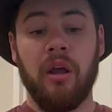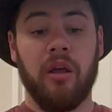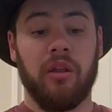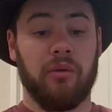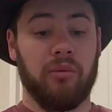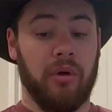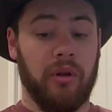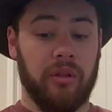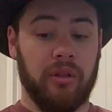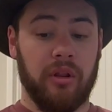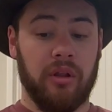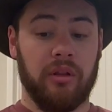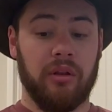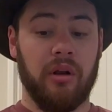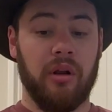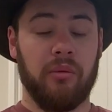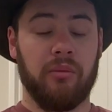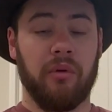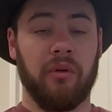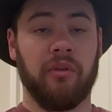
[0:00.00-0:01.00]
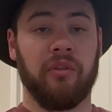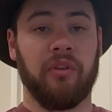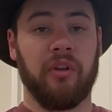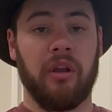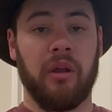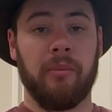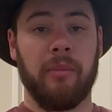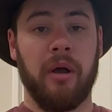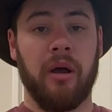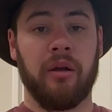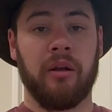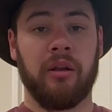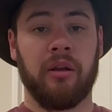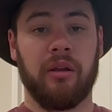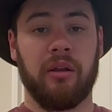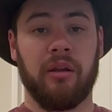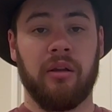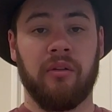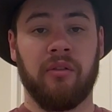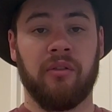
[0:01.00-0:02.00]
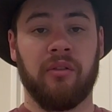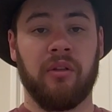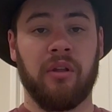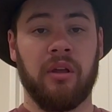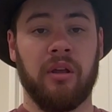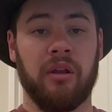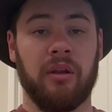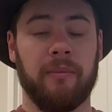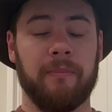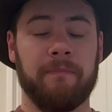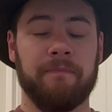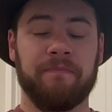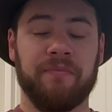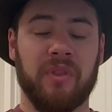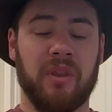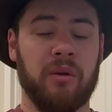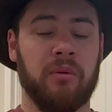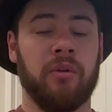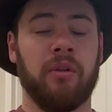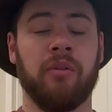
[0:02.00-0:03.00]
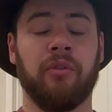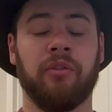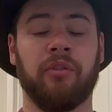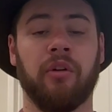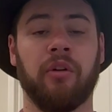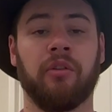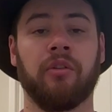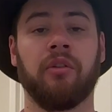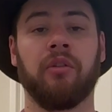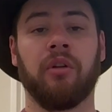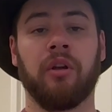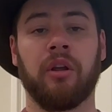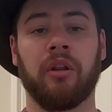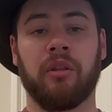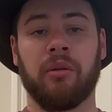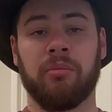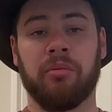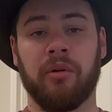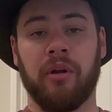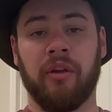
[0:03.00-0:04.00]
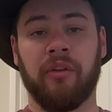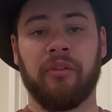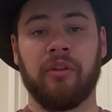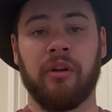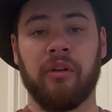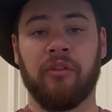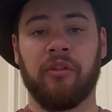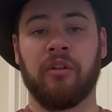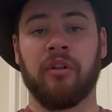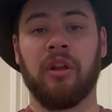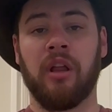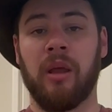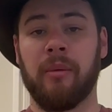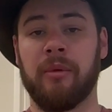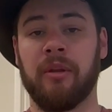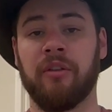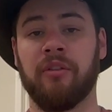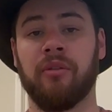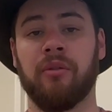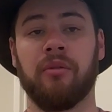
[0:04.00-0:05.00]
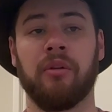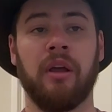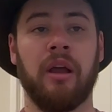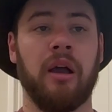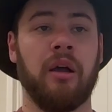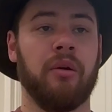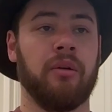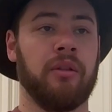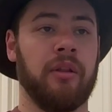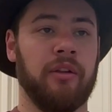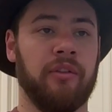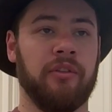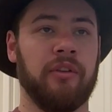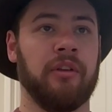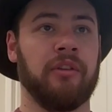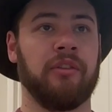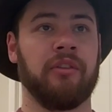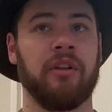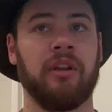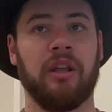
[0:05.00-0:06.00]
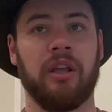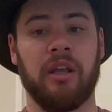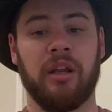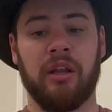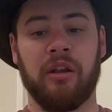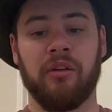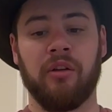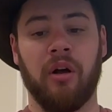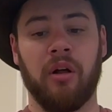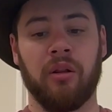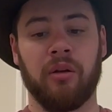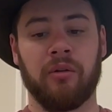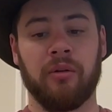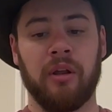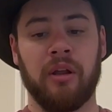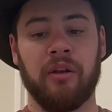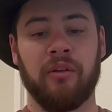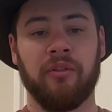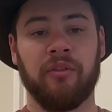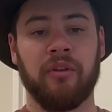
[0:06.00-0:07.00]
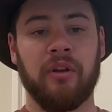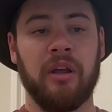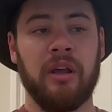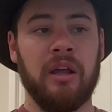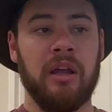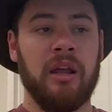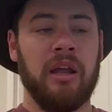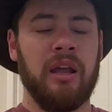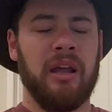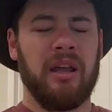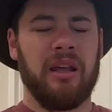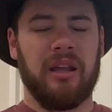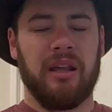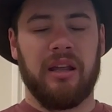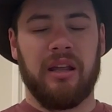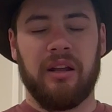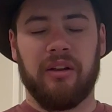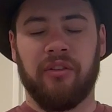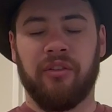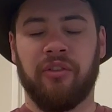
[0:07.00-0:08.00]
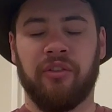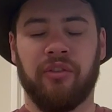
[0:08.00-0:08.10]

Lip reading: The one thing that I will say about it is that when you start to look at the price that it's climbing to now in that $60 to $80 range, it